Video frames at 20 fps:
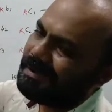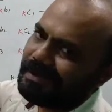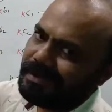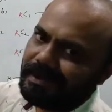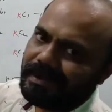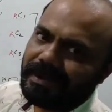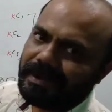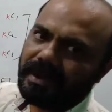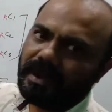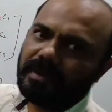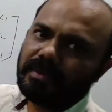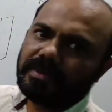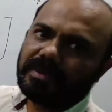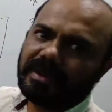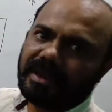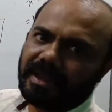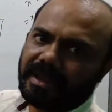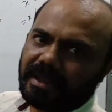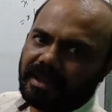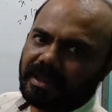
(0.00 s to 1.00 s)
take out
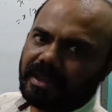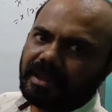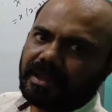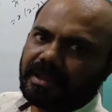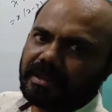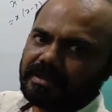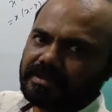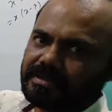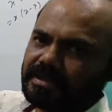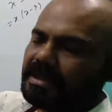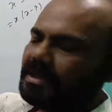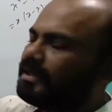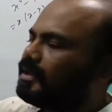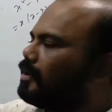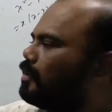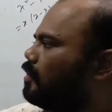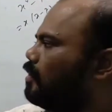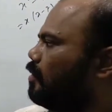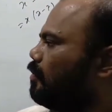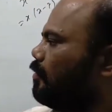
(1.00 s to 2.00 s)
k as a
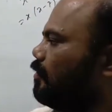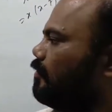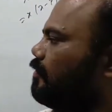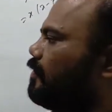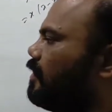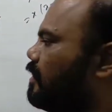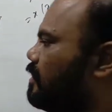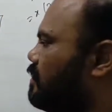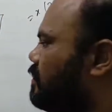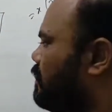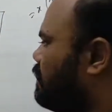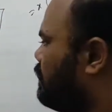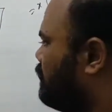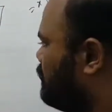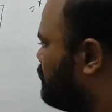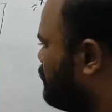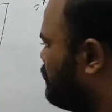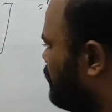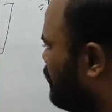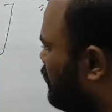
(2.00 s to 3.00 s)
common factor.
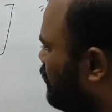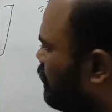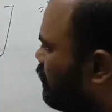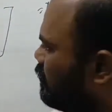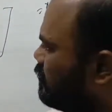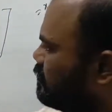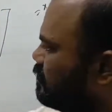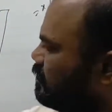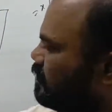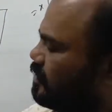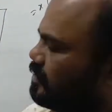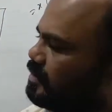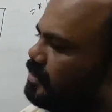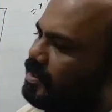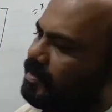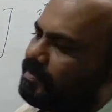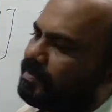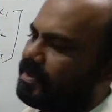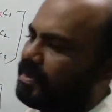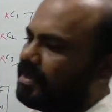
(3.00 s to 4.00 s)
Here also the
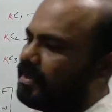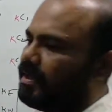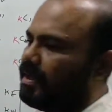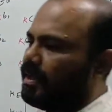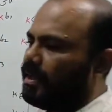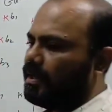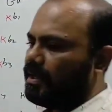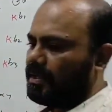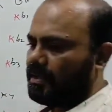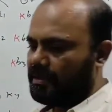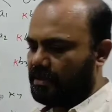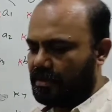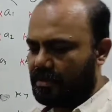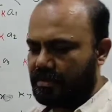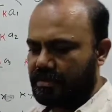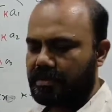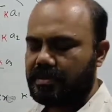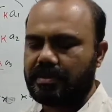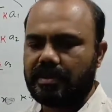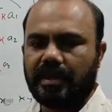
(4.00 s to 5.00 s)
same thing.
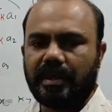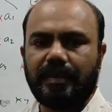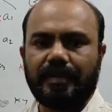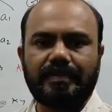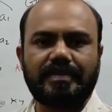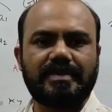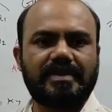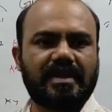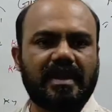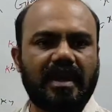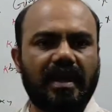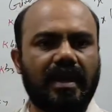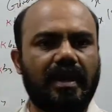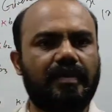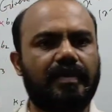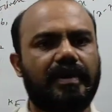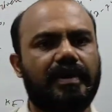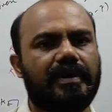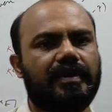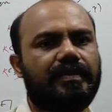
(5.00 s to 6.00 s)
This is the scalar
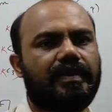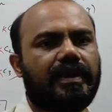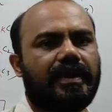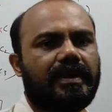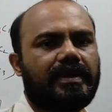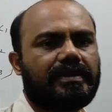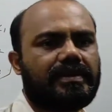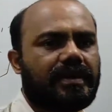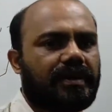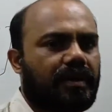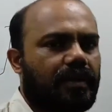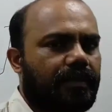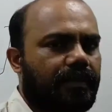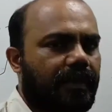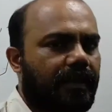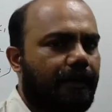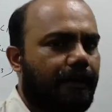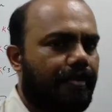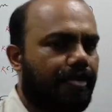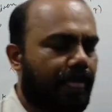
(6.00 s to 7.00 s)
multiplication of
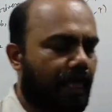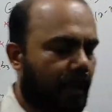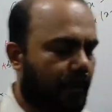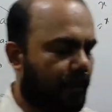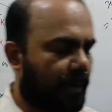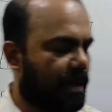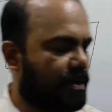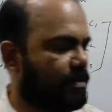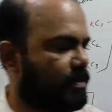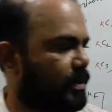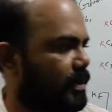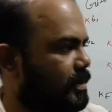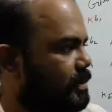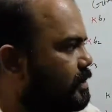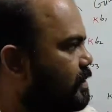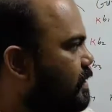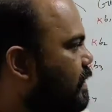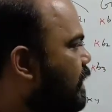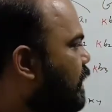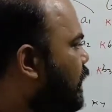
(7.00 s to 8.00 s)
a matrix.
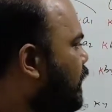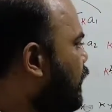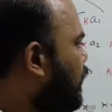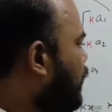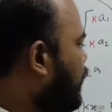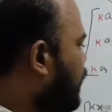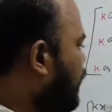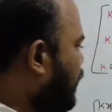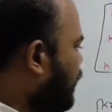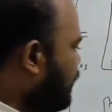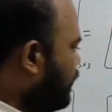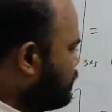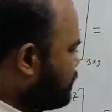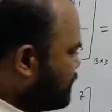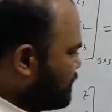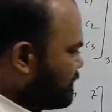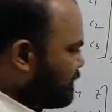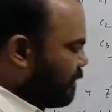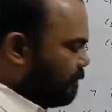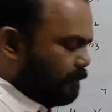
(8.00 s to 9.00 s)
Now see
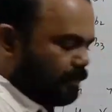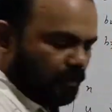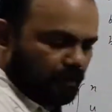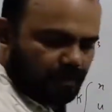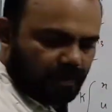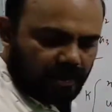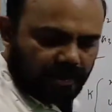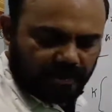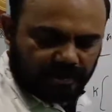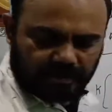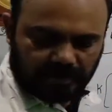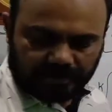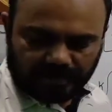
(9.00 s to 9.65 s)
some properties of